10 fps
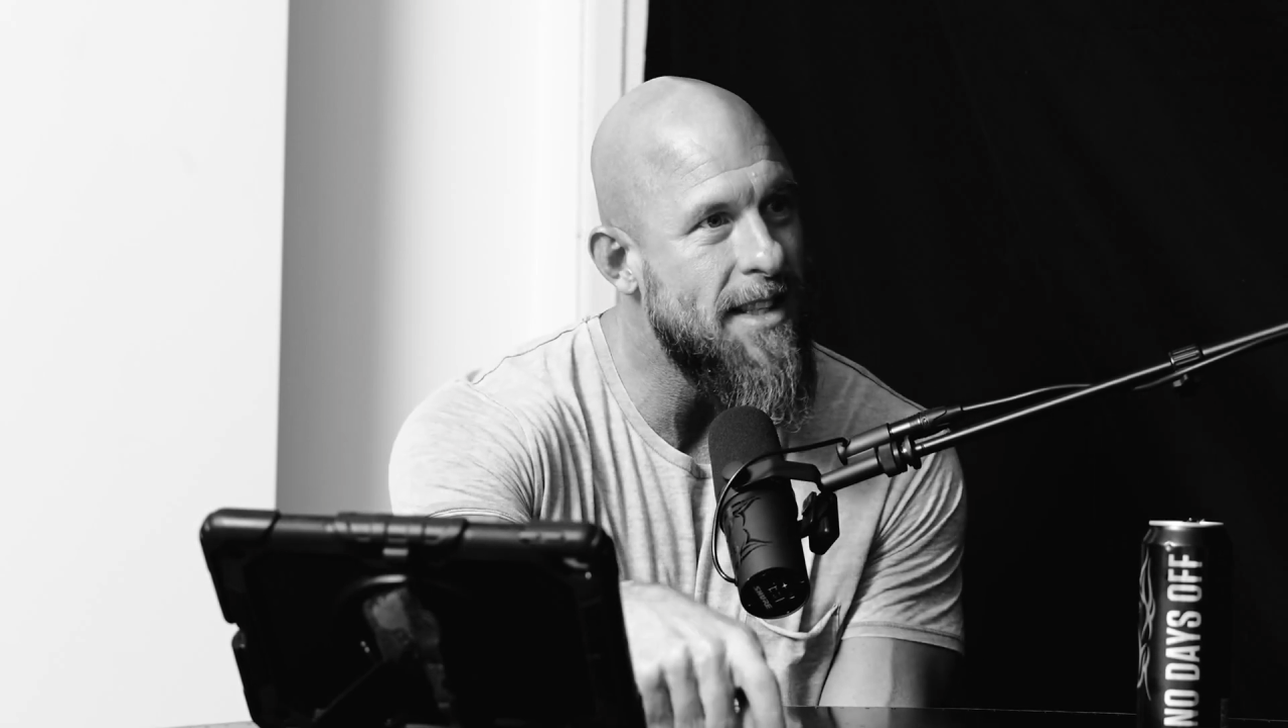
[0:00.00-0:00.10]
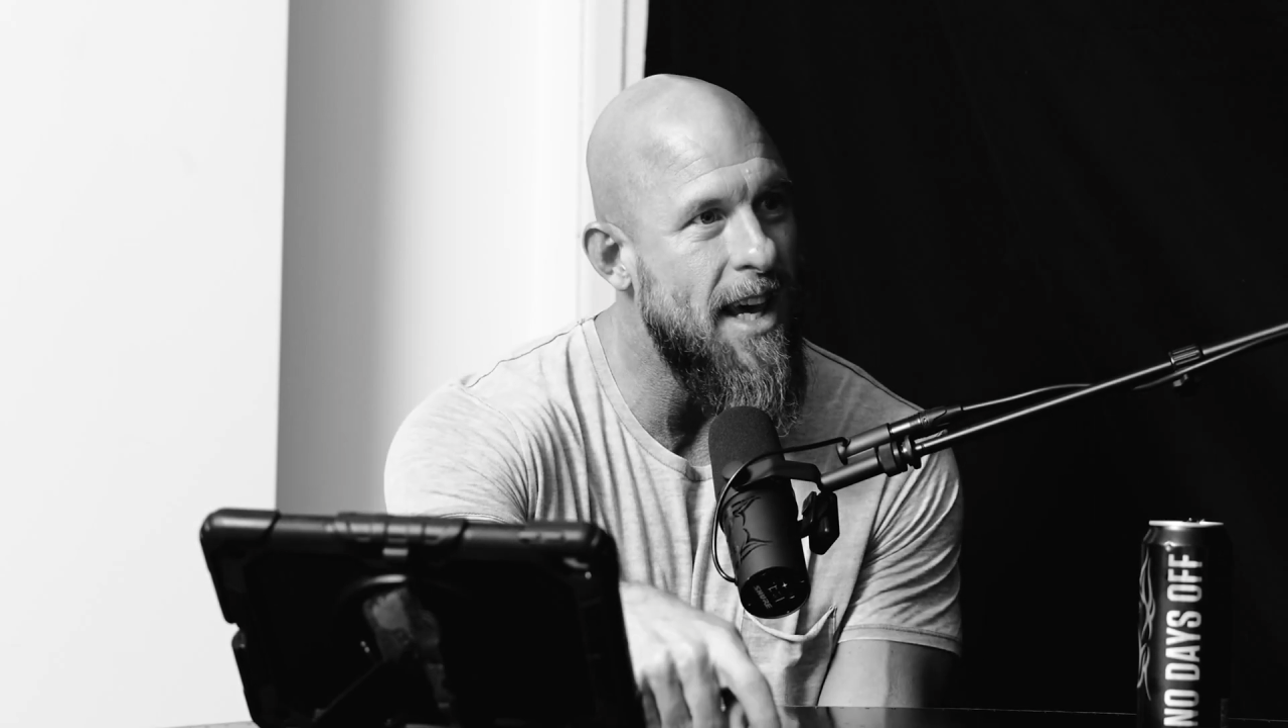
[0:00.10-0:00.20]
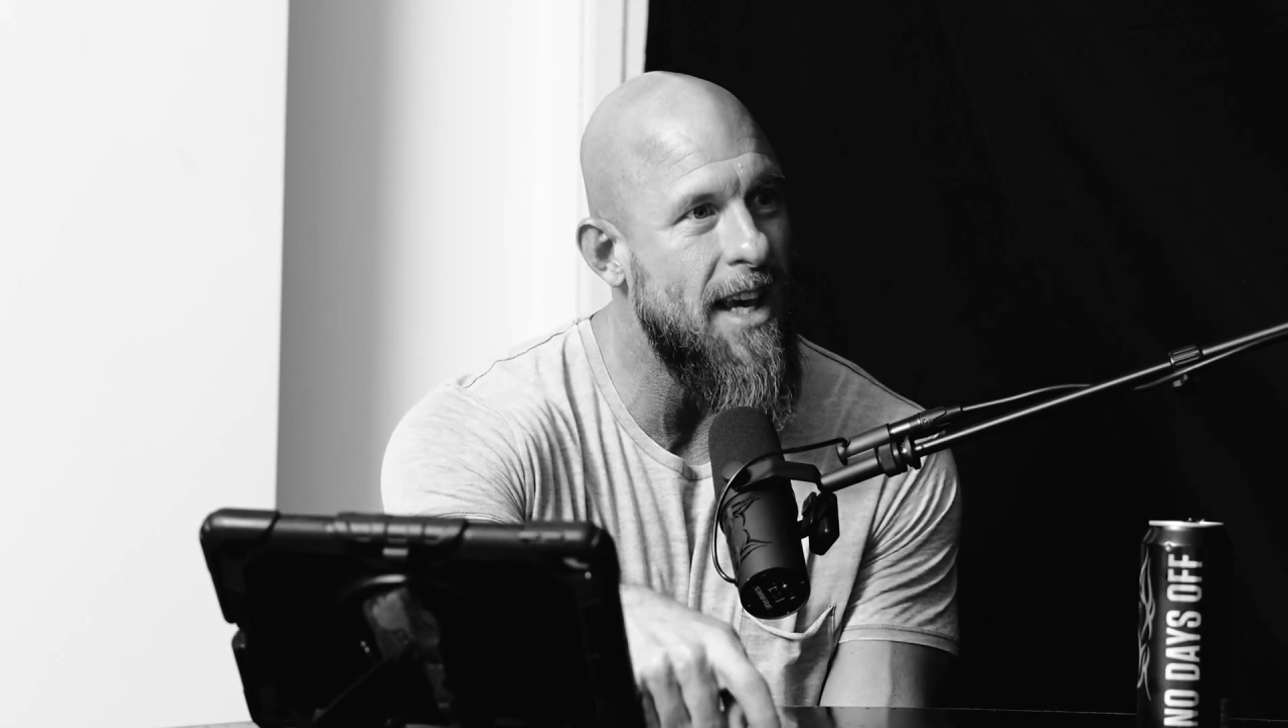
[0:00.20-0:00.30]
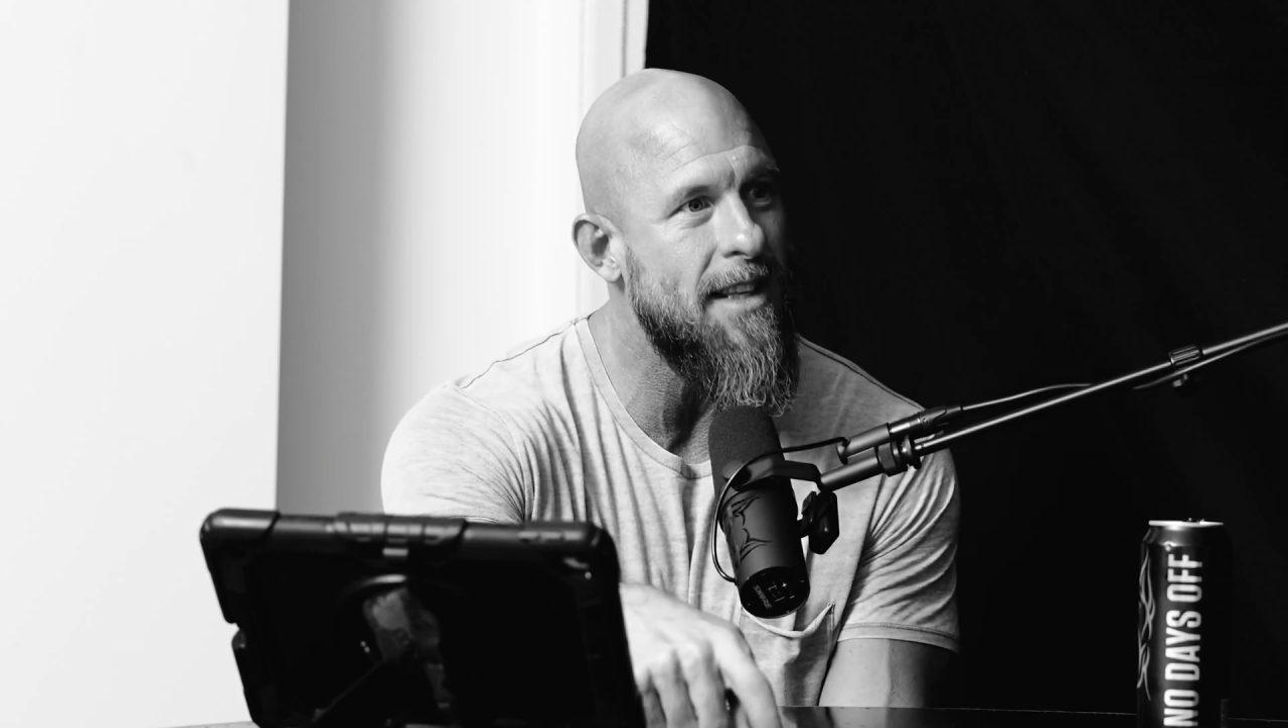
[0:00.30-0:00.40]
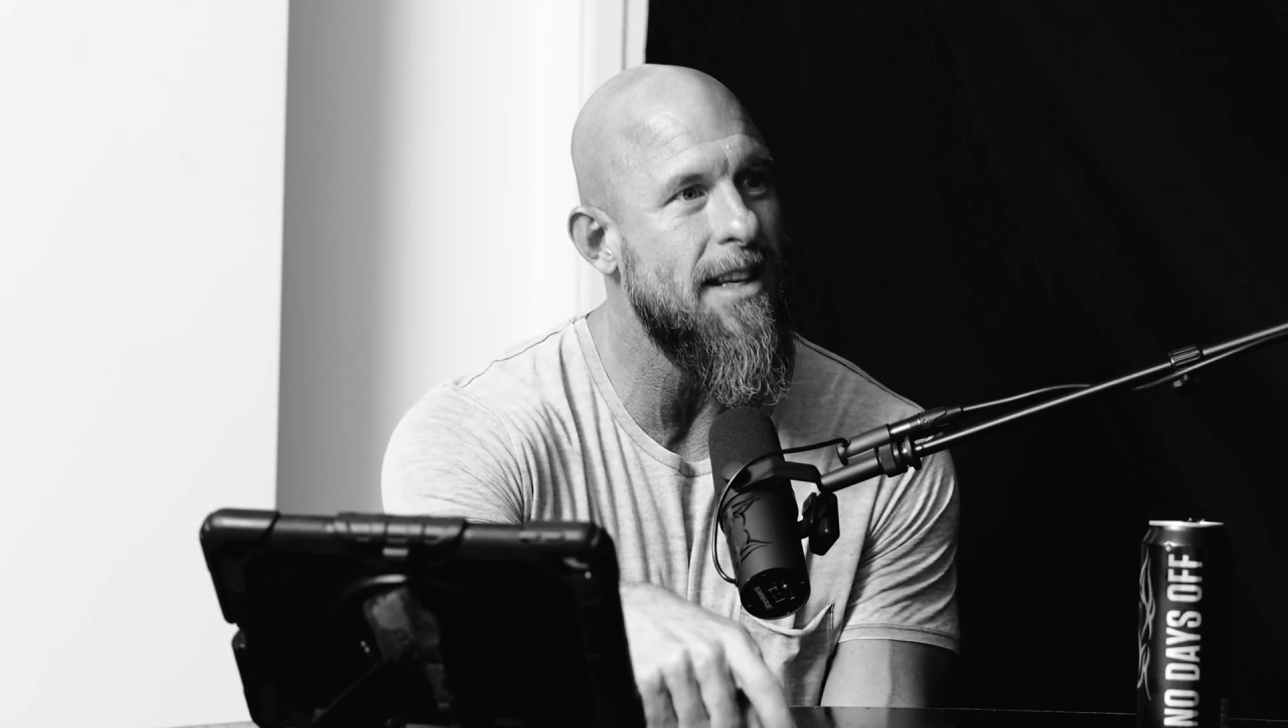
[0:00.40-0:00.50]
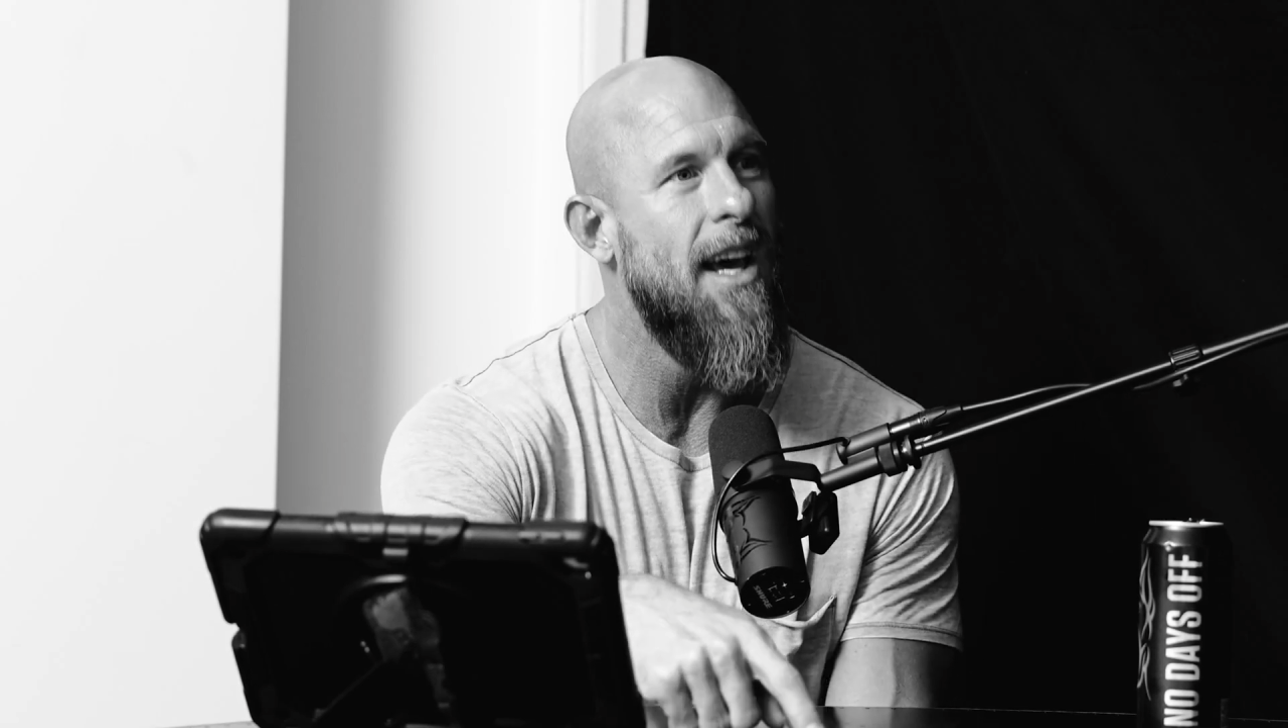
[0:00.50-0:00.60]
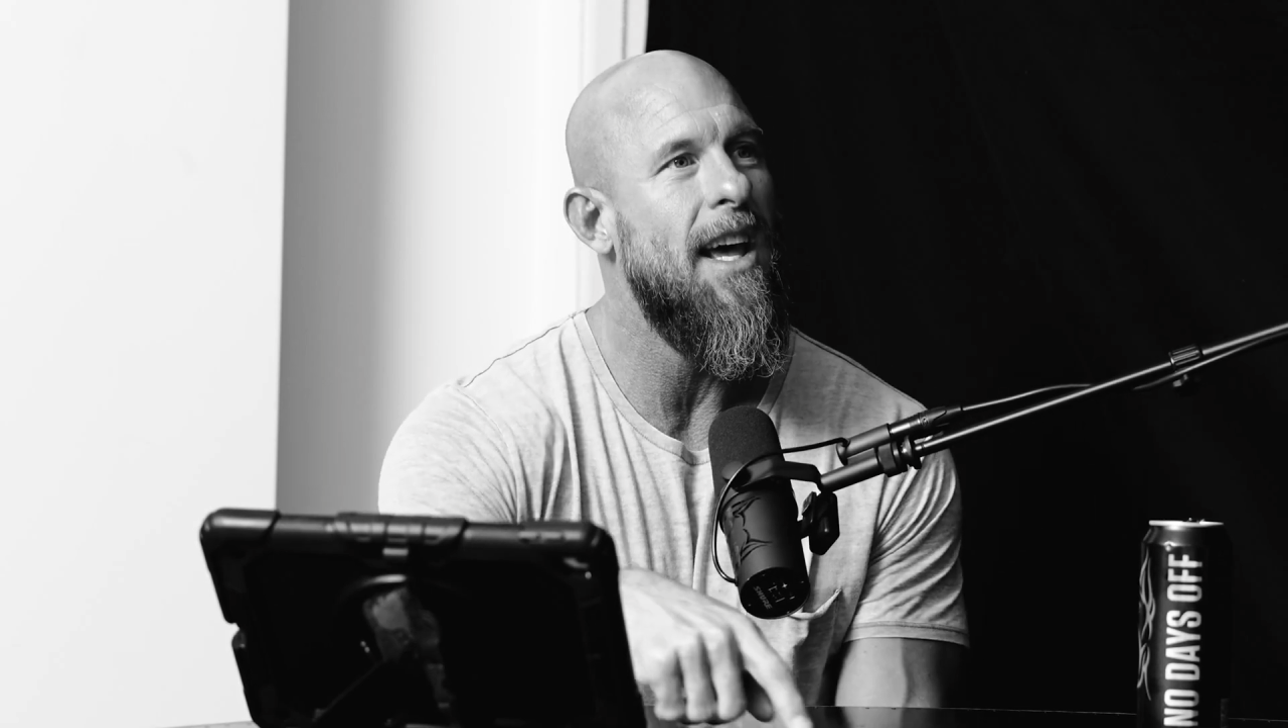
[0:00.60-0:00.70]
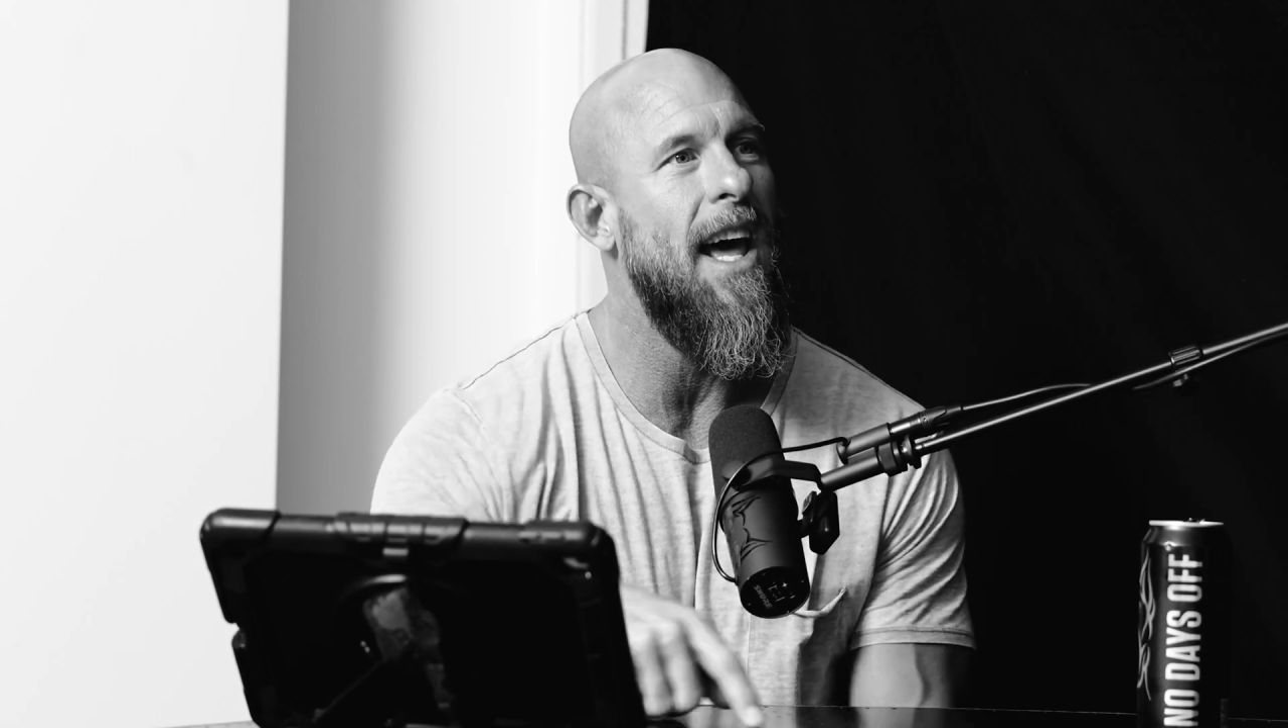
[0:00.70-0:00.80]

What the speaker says: things,